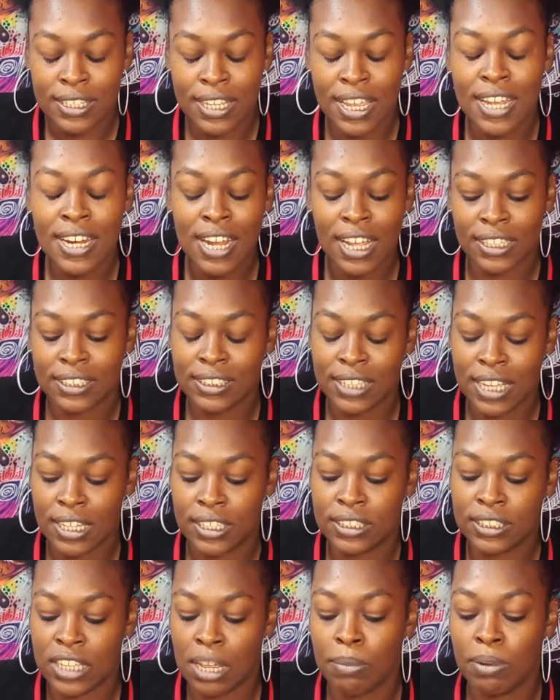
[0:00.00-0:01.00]
Did not
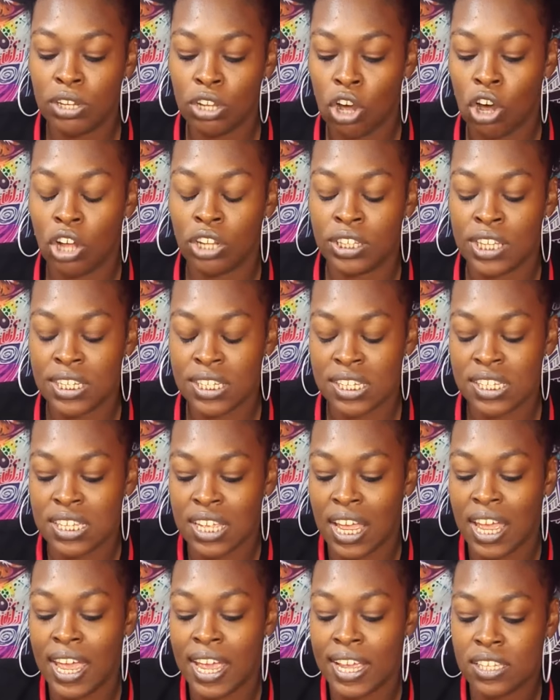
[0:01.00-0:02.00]
say some of y'all, this is
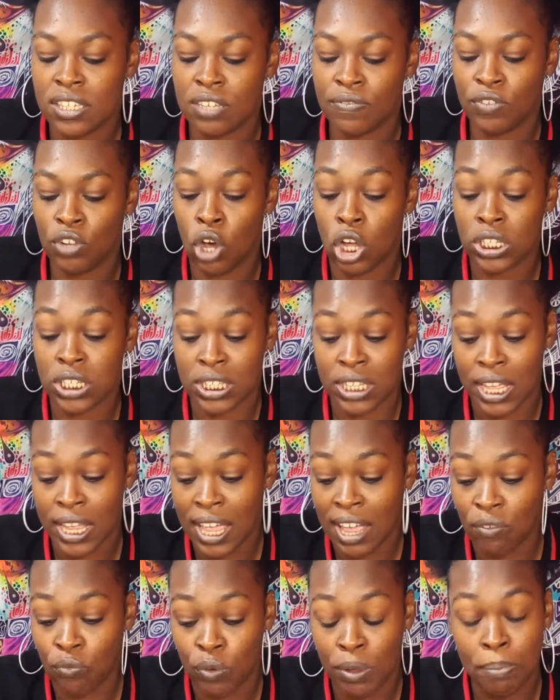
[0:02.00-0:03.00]
the ex of y'all that
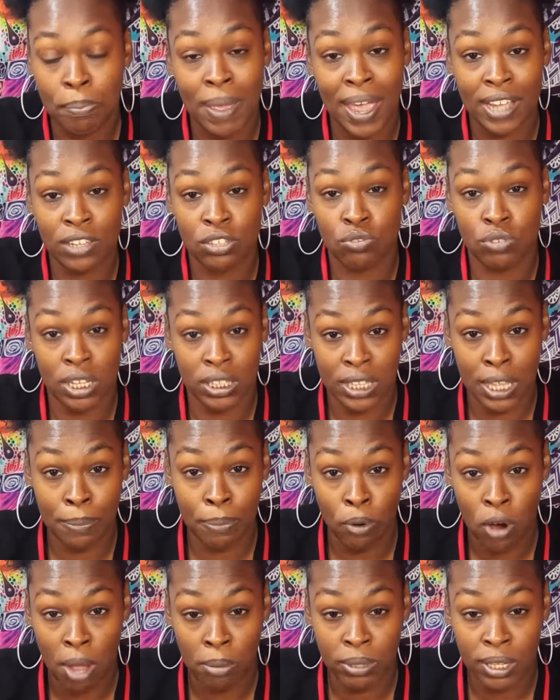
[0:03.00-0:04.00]
they have went back to that they
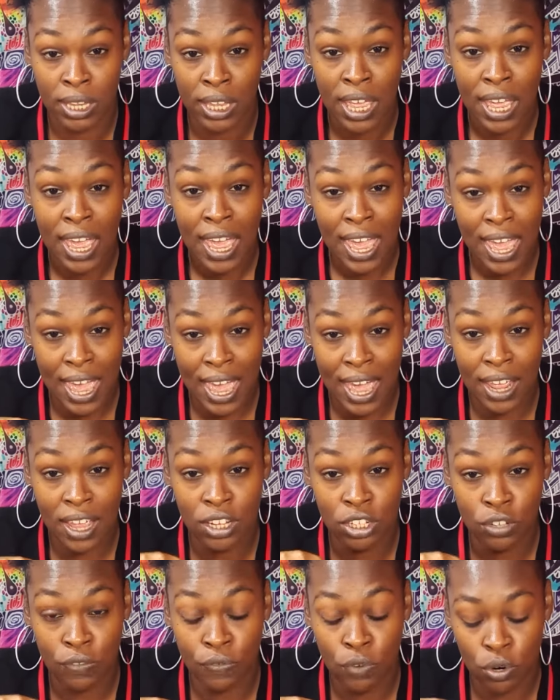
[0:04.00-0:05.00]
probably
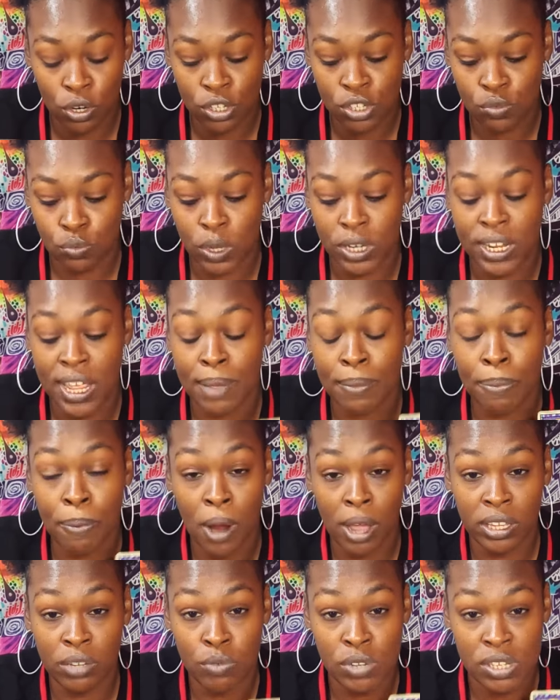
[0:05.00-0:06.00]
had a divorce with. They
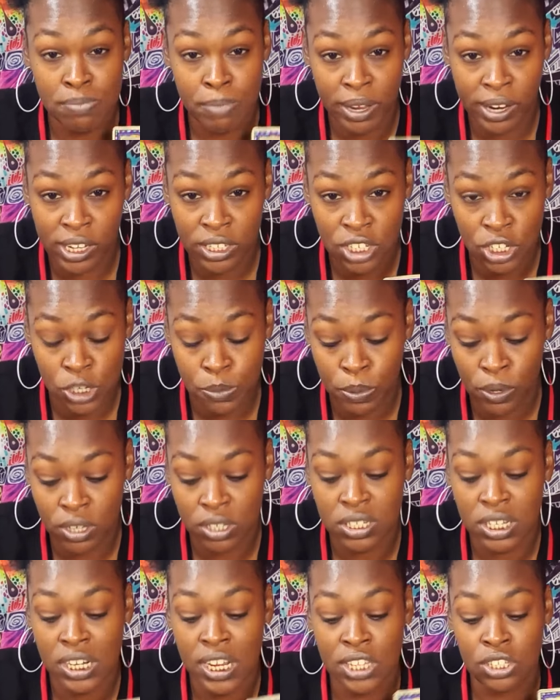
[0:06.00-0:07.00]
probably was married to this
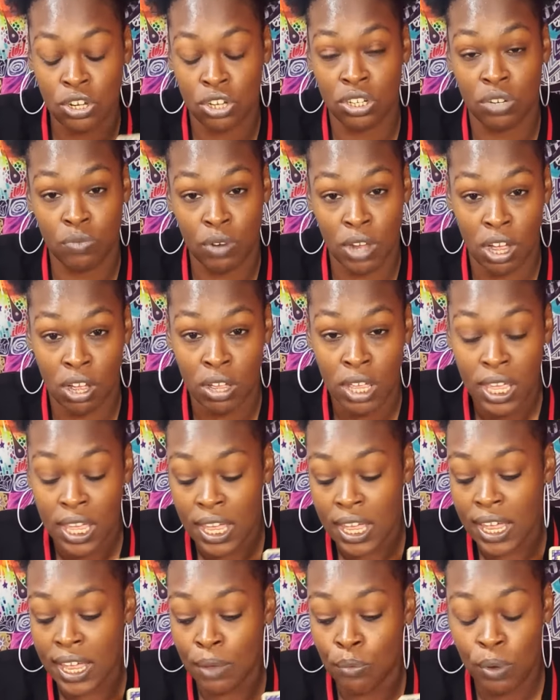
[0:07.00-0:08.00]
person. They turned around
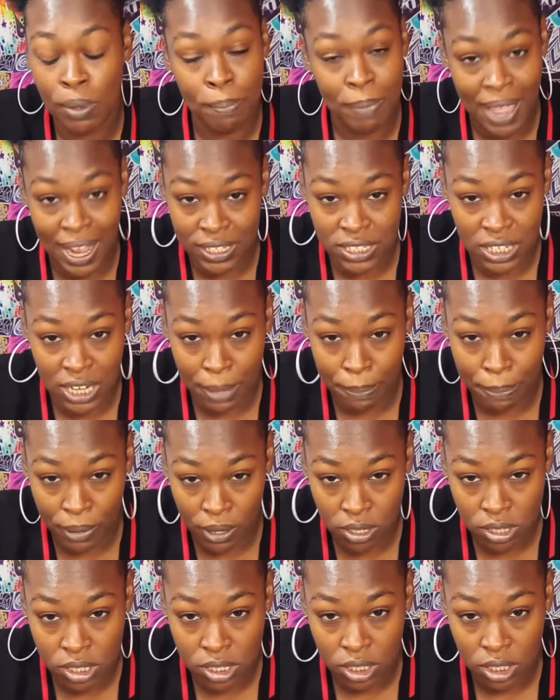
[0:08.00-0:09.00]
and went back to that
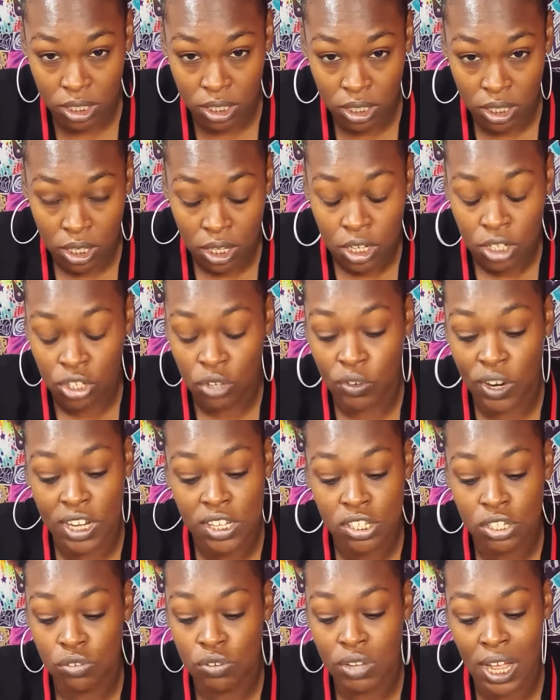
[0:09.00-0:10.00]
person. The
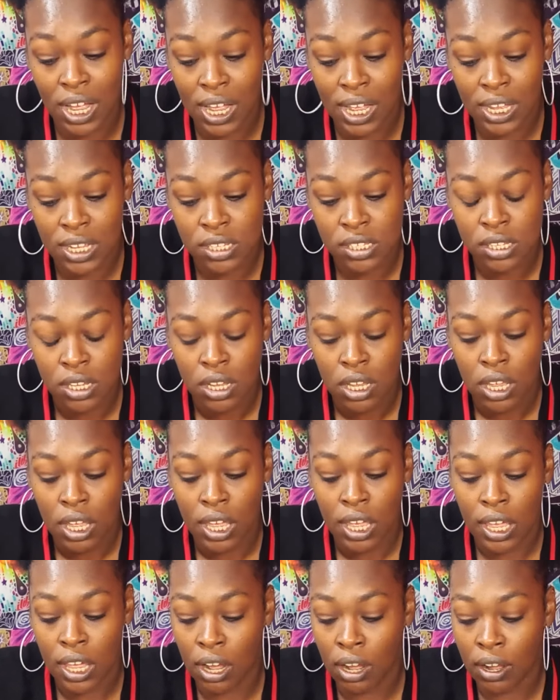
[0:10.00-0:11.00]
rest of you guys,
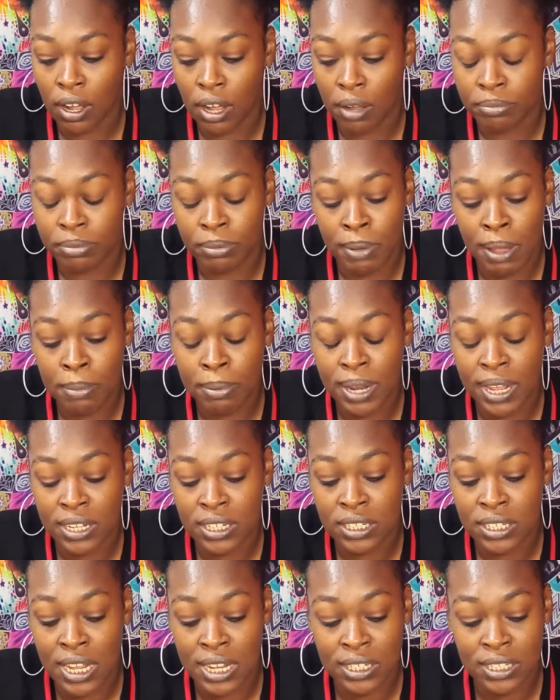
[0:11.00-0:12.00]
um, maybe
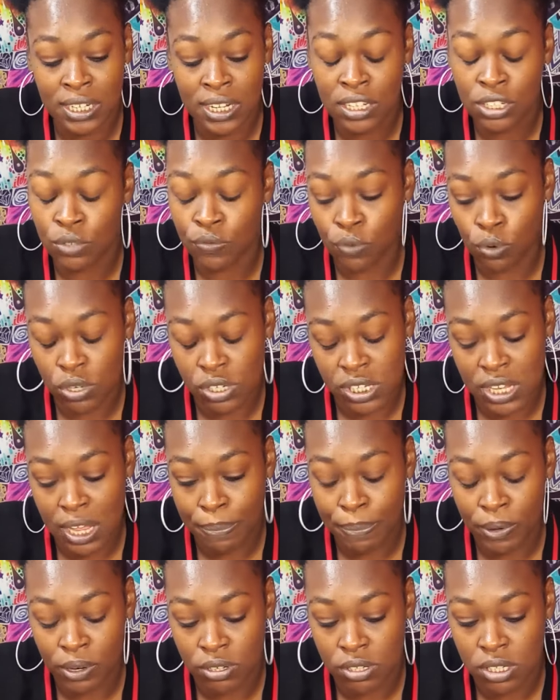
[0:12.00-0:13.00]
they, they did divorce
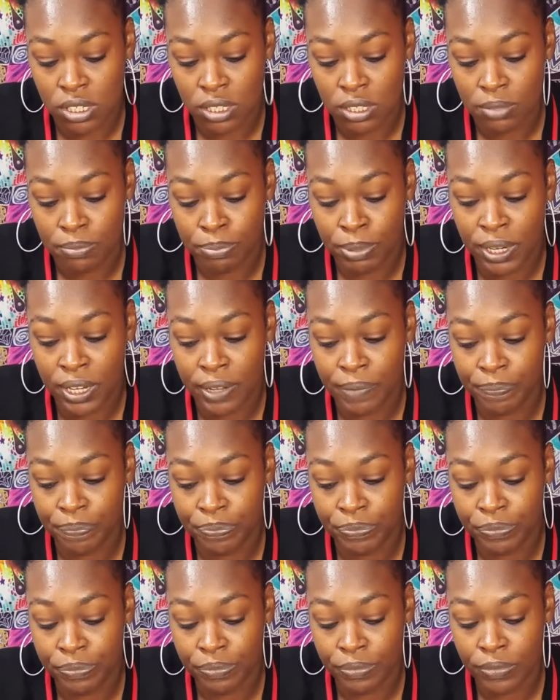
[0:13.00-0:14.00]
that person.
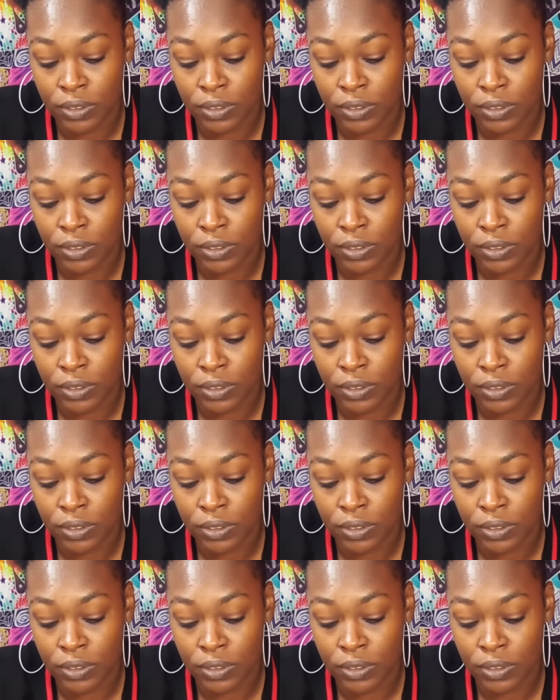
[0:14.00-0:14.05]
But